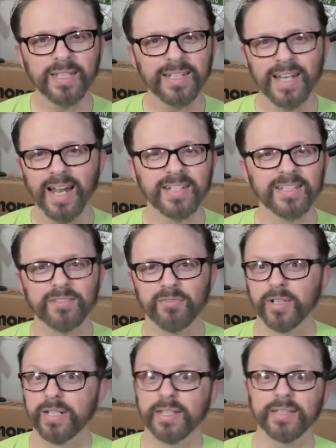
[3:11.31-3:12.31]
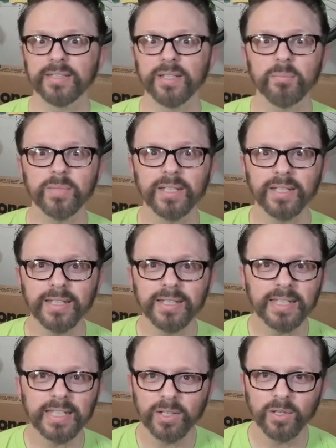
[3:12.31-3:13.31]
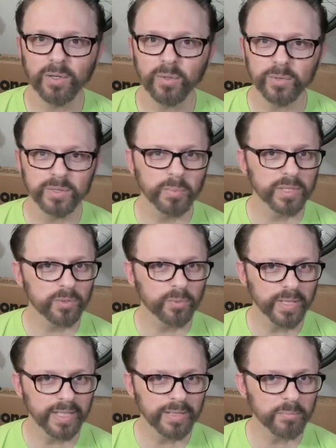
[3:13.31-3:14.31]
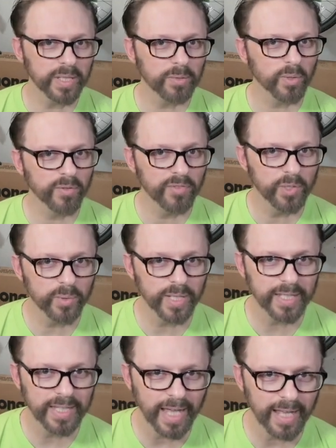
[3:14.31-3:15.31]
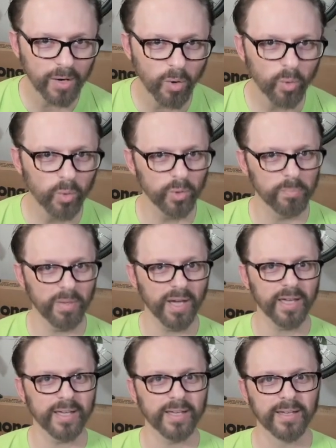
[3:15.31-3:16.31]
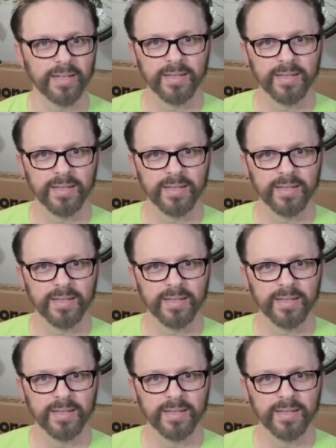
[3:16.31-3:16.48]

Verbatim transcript: Did I just forget something in the year it was between me reviewing that old bike